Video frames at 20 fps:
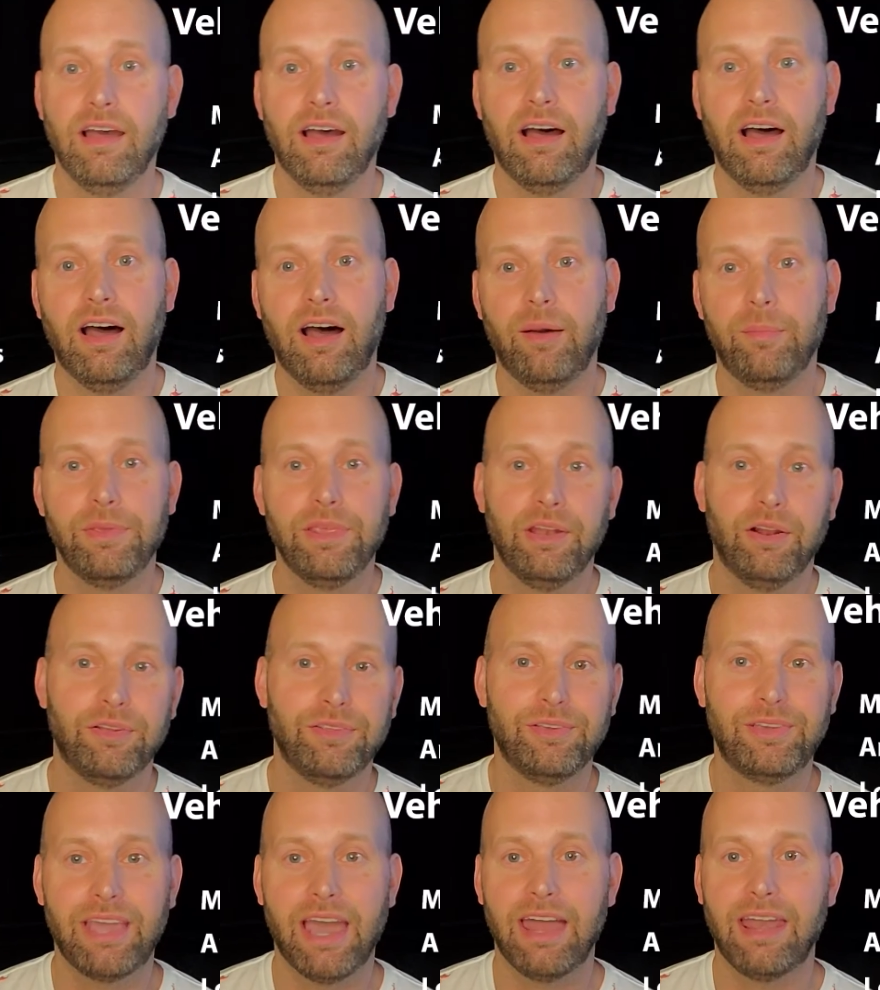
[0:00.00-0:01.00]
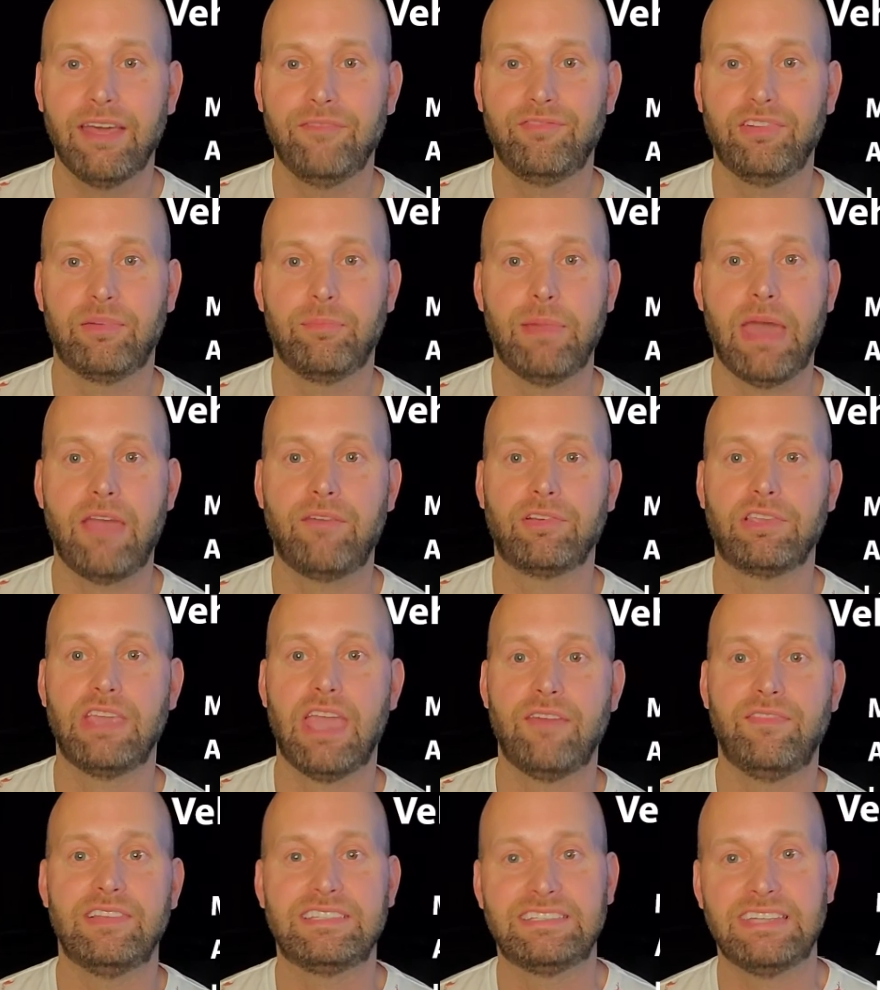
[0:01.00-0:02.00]
Um, you know, you kind of for the Maverick, you
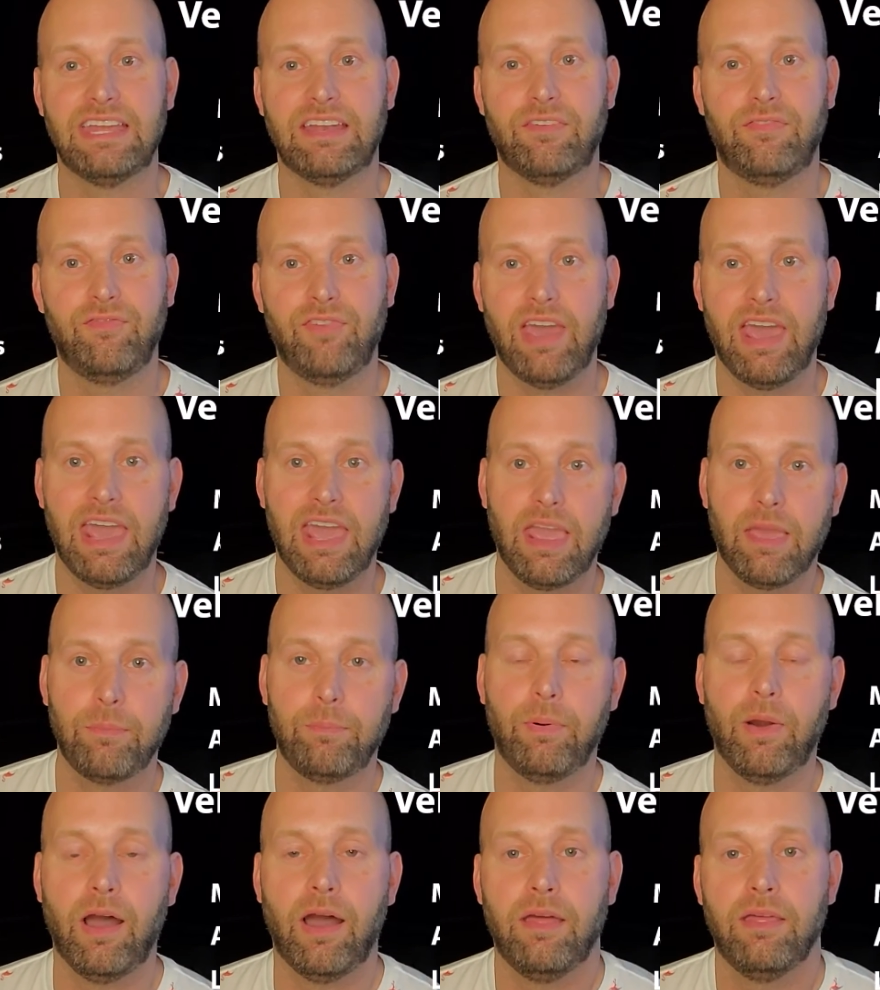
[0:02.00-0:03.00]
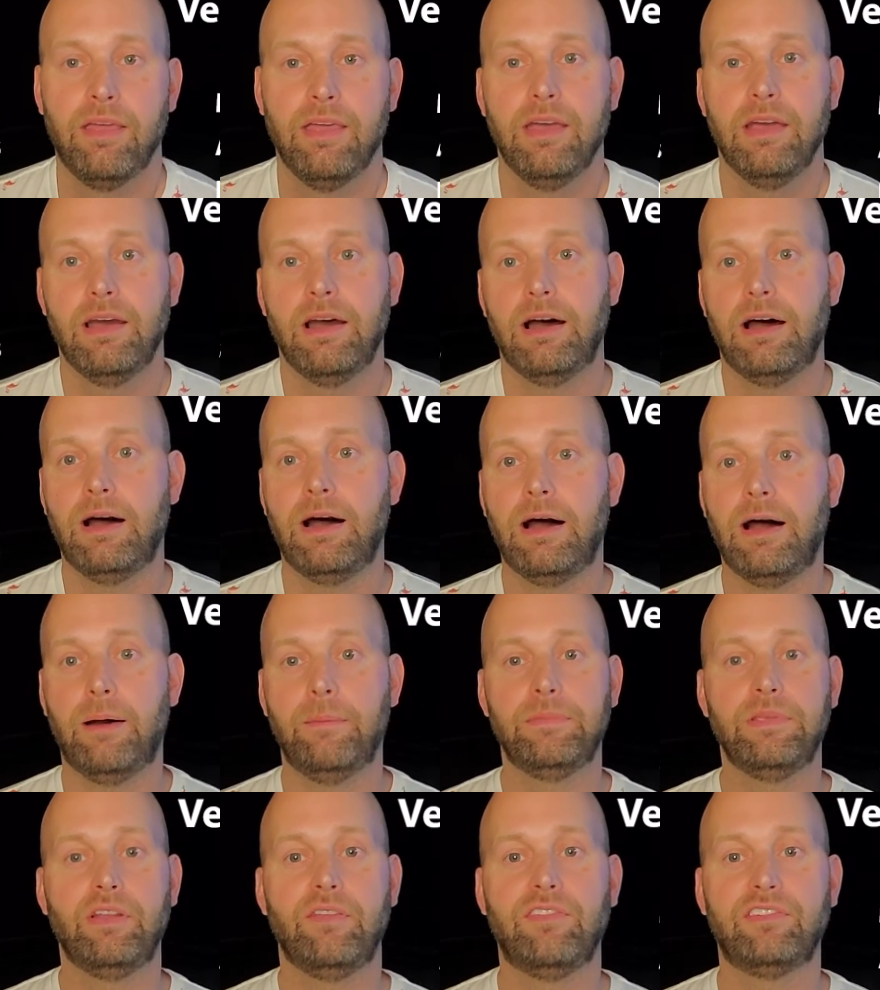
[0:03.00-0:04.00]
have the Santa Fe, but
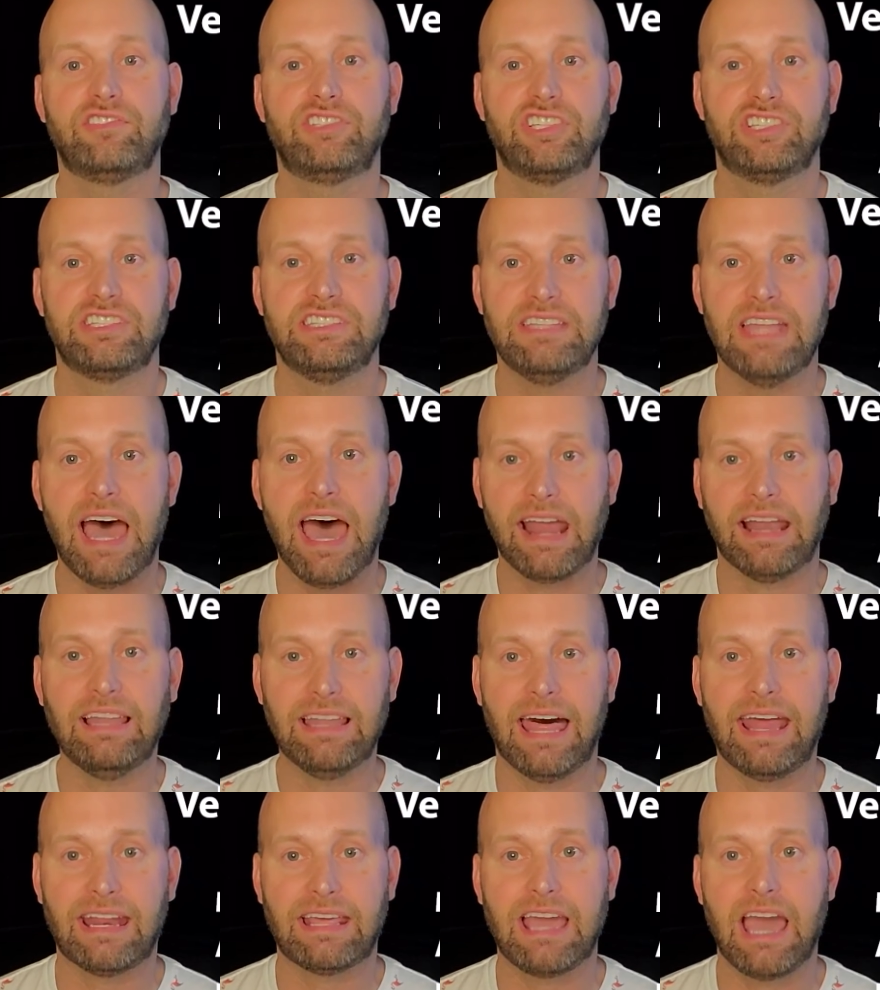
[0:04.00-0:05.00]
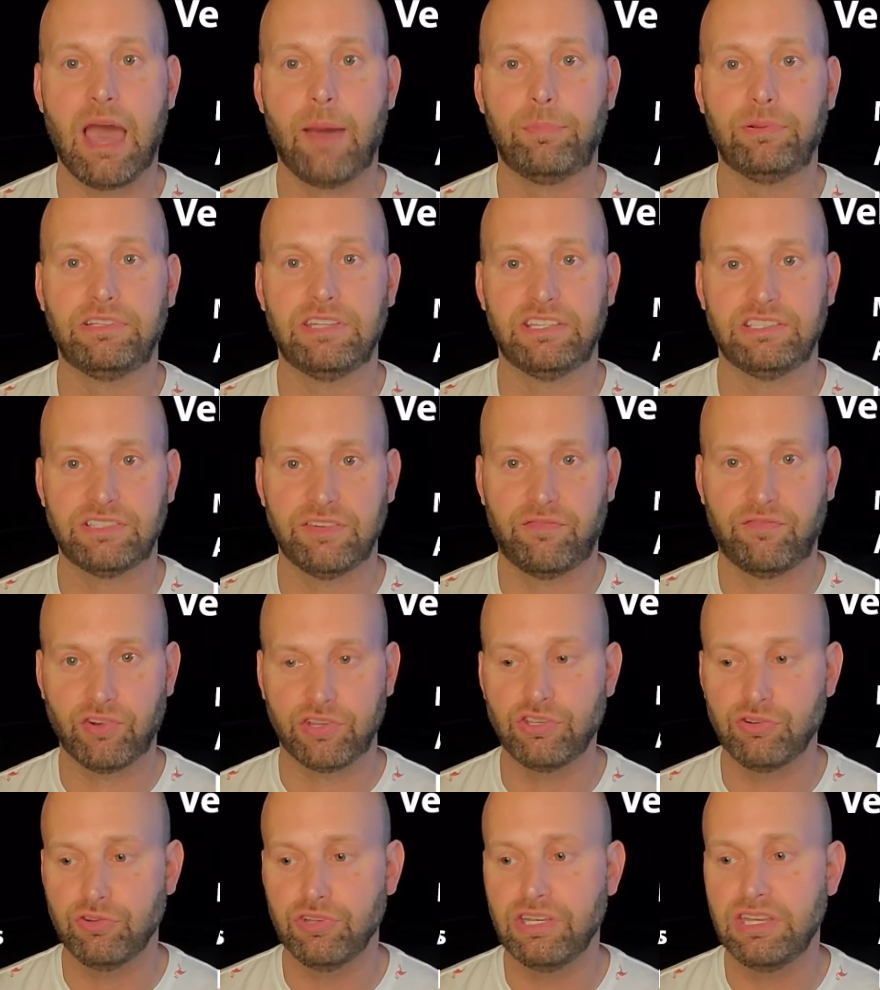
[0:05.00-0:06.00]
um, you know, there's just not a lot of competition for
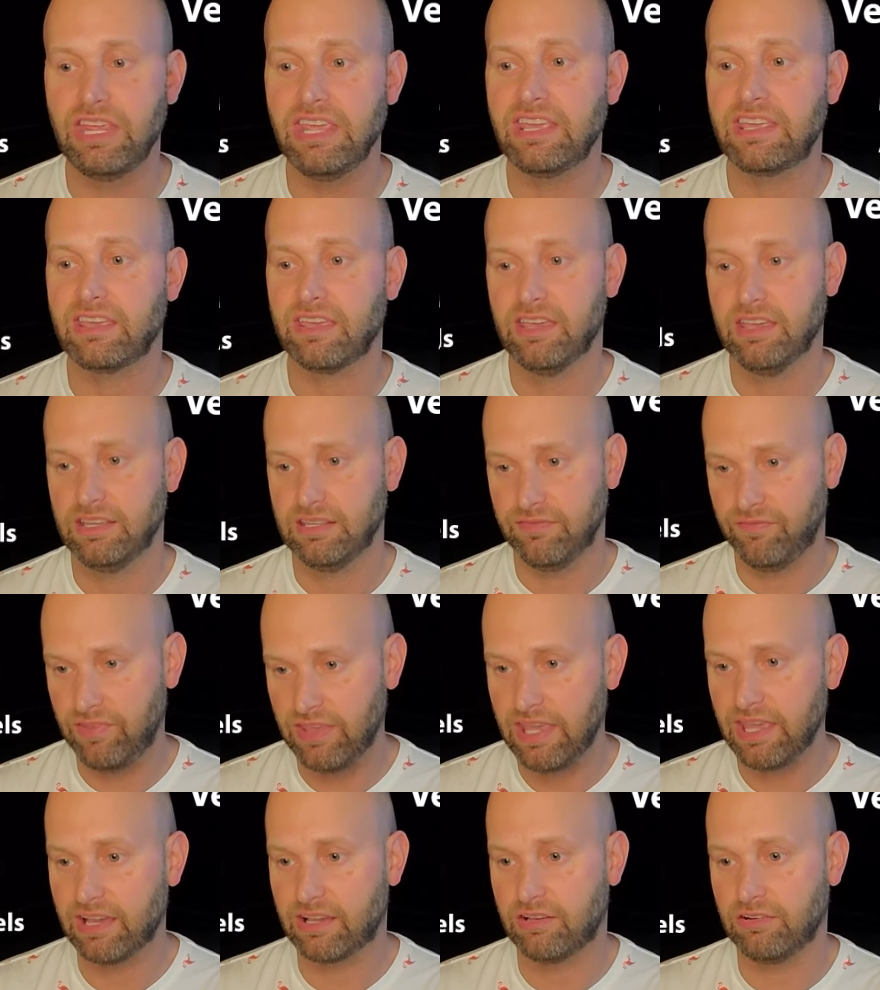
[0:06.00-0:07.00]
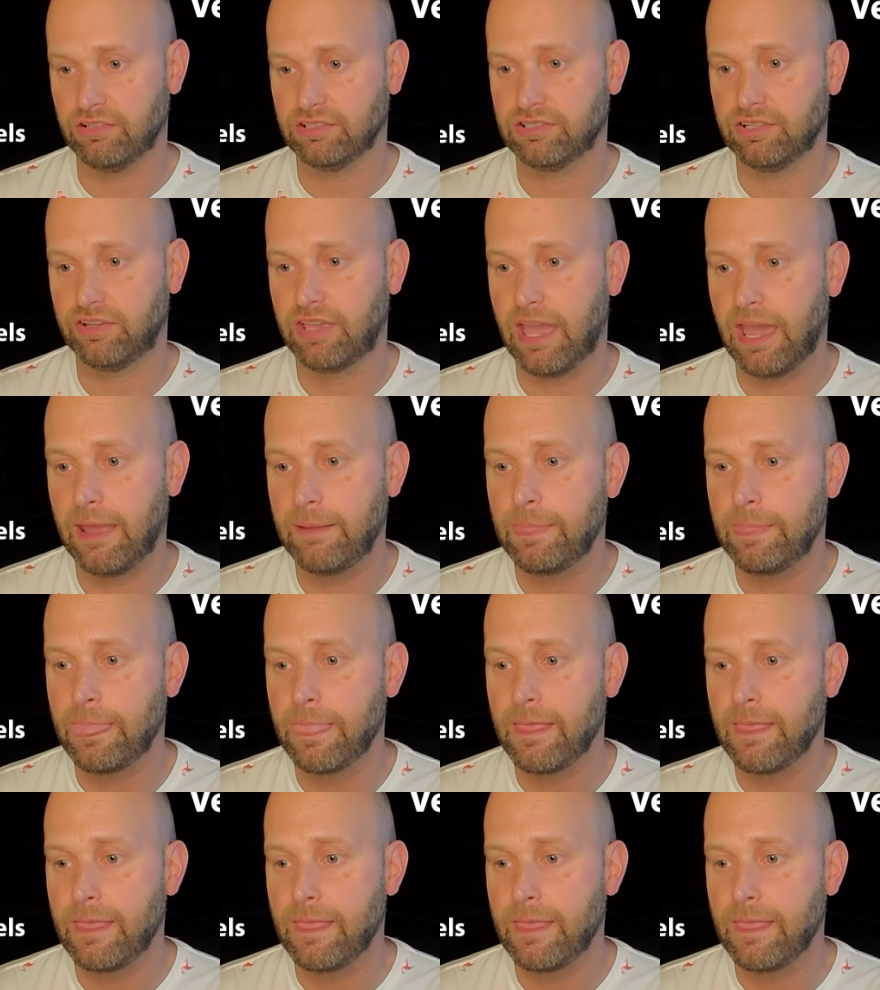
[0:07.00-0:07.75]
unique vehicles. Okay,